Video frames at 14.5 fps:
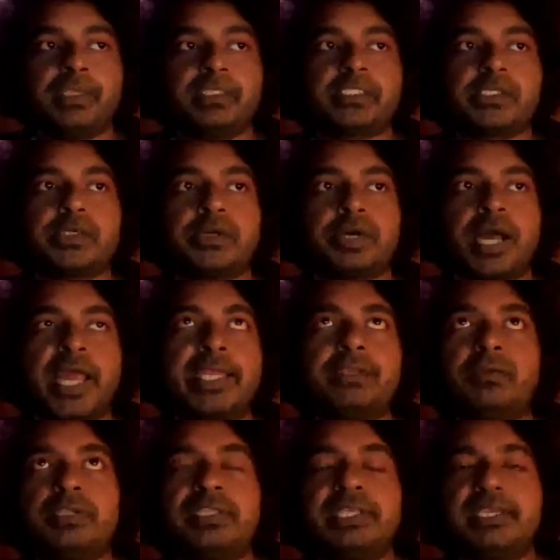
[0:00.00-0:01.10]
So I
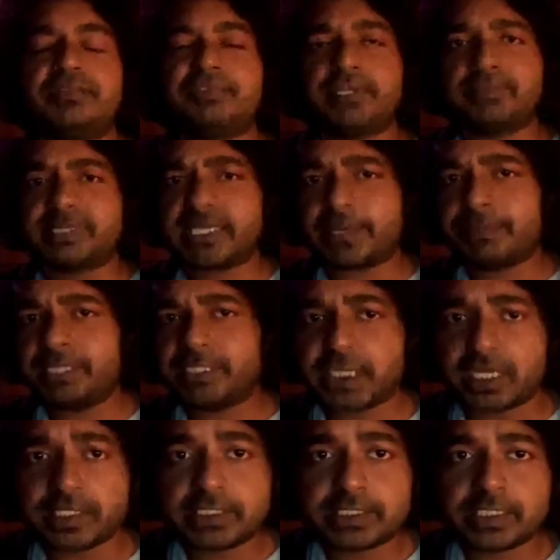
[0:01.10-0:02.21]
don't think films can be
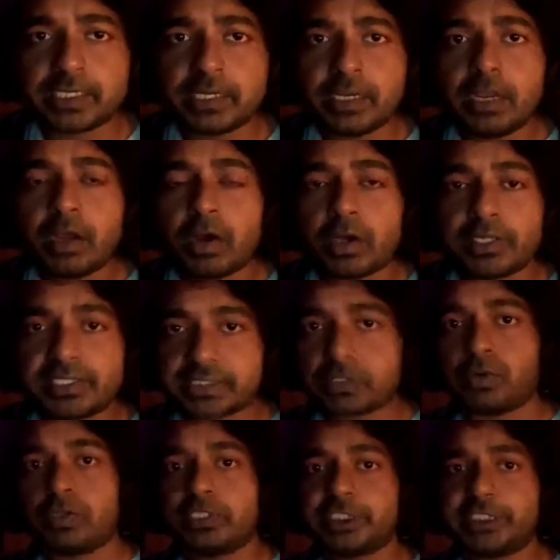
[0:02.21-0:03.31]
judged on a
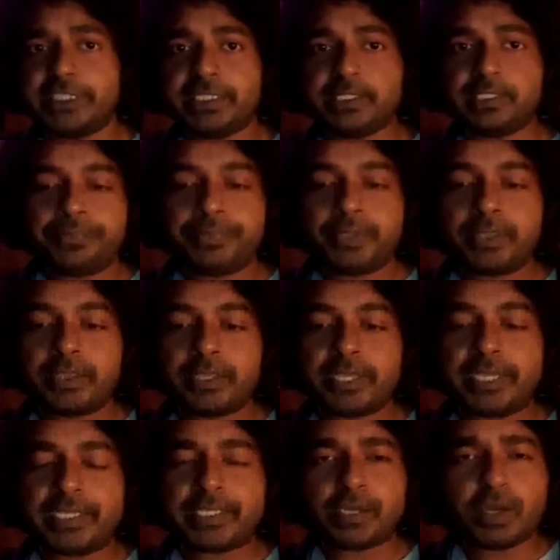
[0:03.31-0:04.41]
score sheet.
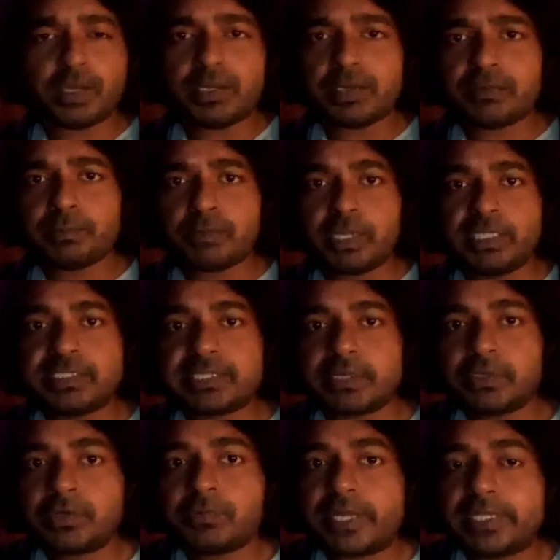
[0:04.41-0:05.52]
It all boils
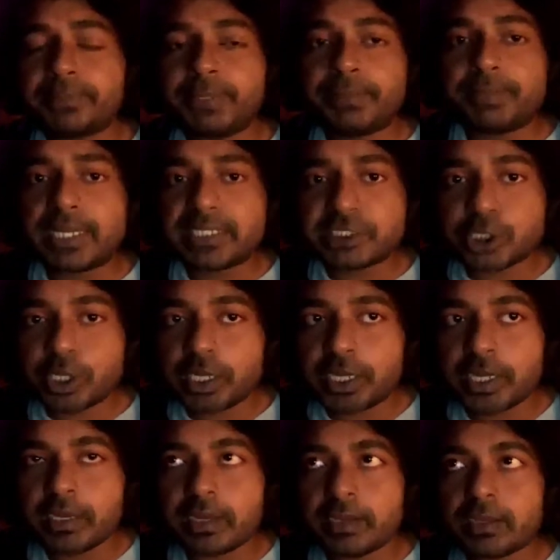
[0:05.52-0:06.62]
down to whether people
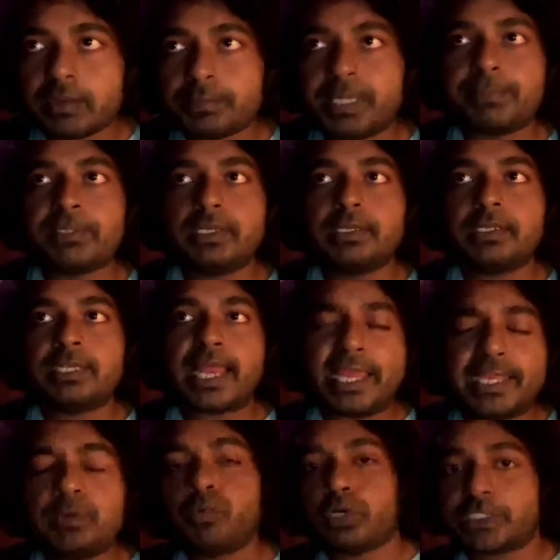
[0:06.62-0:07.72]

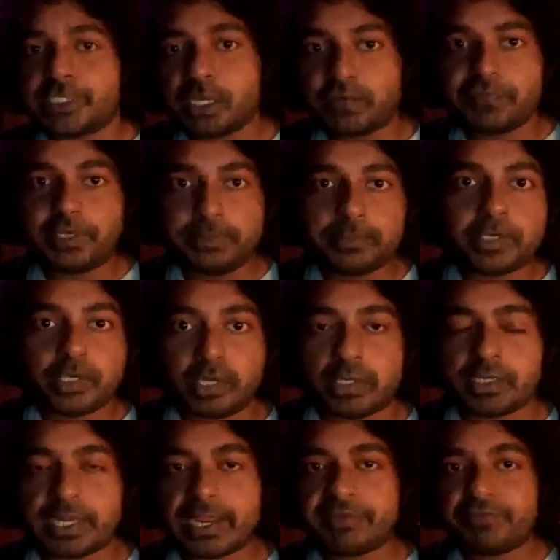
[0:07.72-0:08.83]
like watching your film or
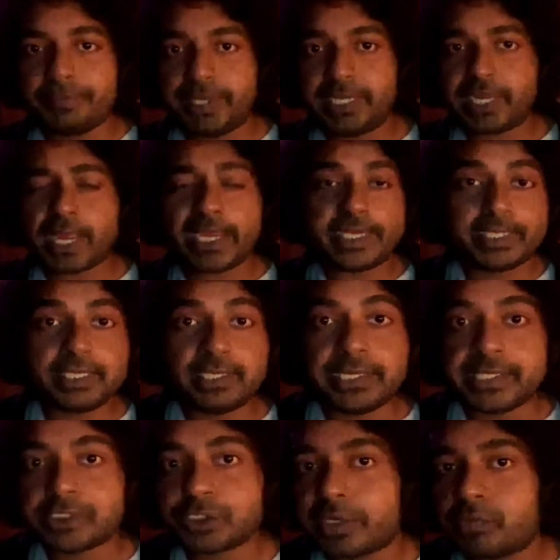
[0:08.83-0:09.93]
not. And for me, I really
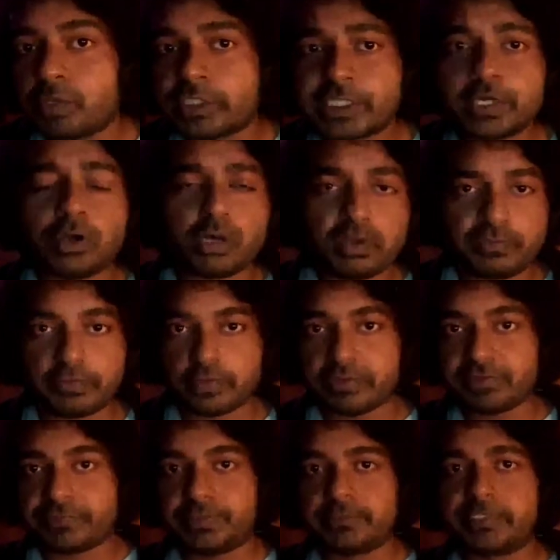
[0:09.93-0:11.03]
enjoyed watching all four of
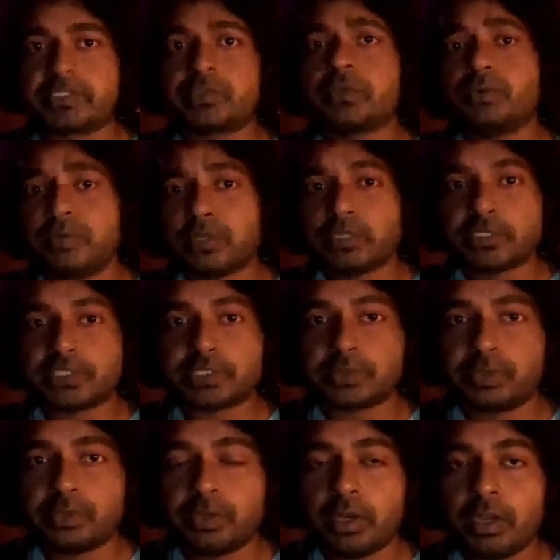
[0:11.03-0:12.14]
the films. So kudos
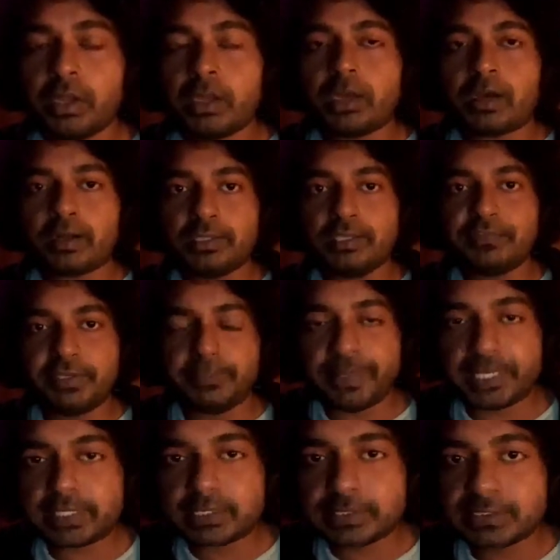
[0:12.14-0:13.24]
to all the
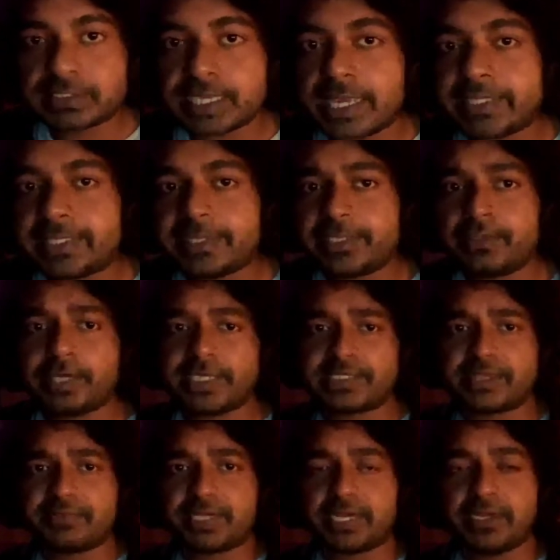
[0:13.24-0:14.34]
filmmakers. I think you guys
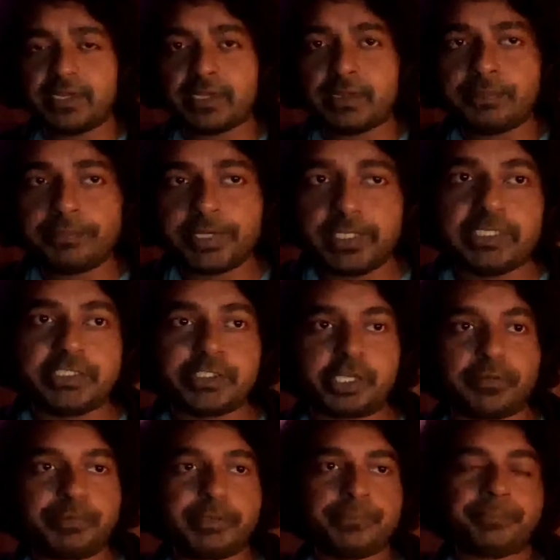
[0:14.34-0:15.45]
have done a brilliant
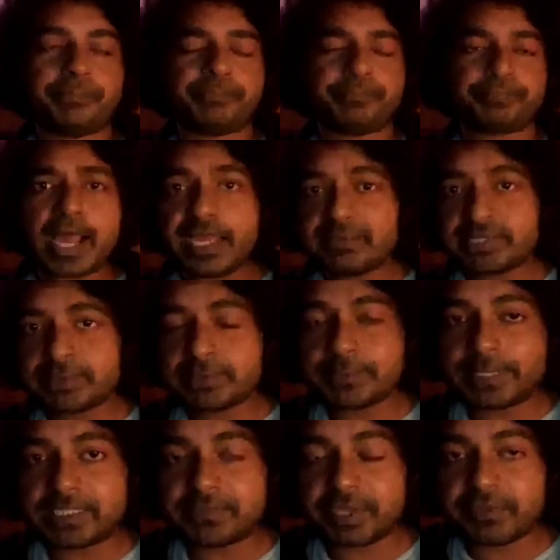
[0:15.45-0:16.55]
job. I have some
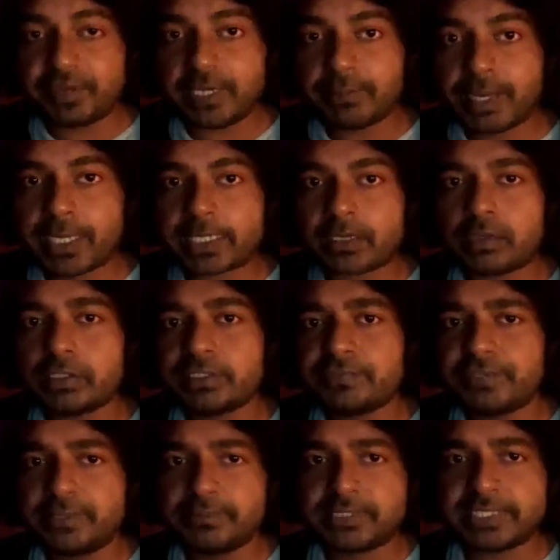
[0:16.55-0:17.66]
specific feedback on the
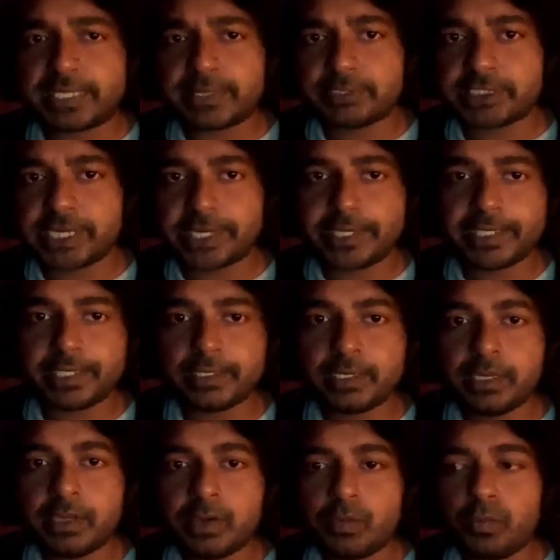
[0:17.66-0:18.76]
films that I'm sharing
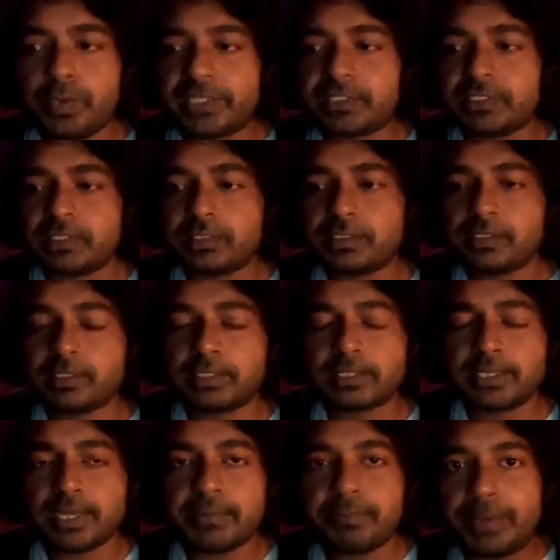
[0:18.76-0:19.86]
with the
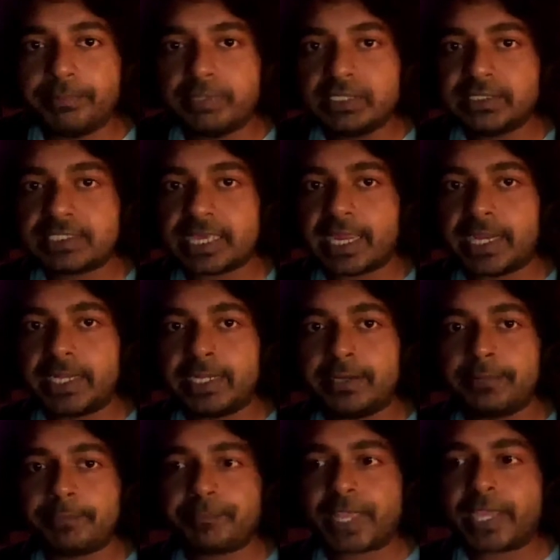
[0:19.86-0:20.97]
club members,
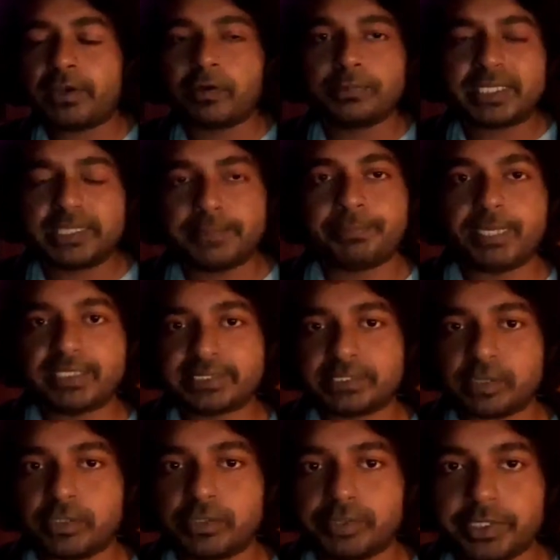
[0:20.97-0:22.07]
and I hope that they pass it
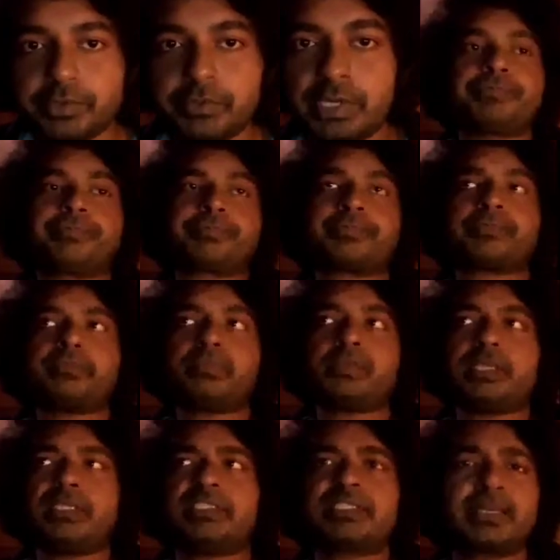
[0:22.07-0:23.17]
on to you.
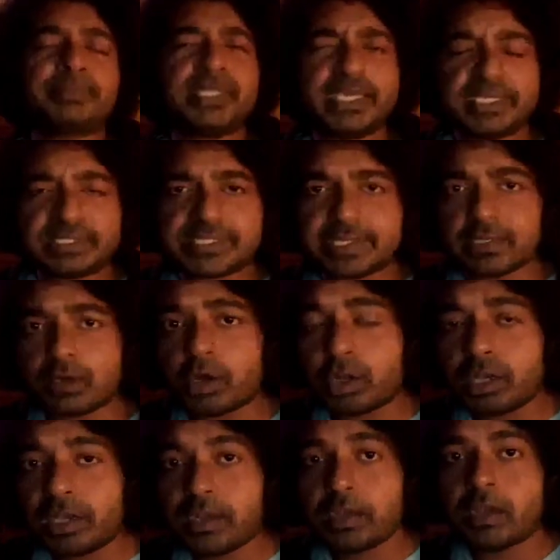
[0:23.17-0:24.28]
Some things that
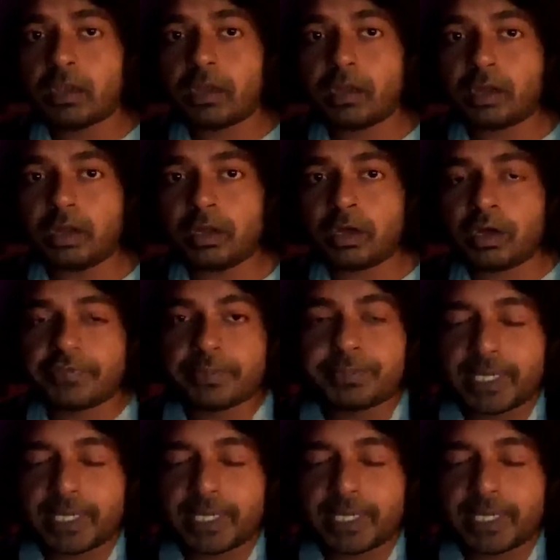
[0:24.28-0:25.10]
all of the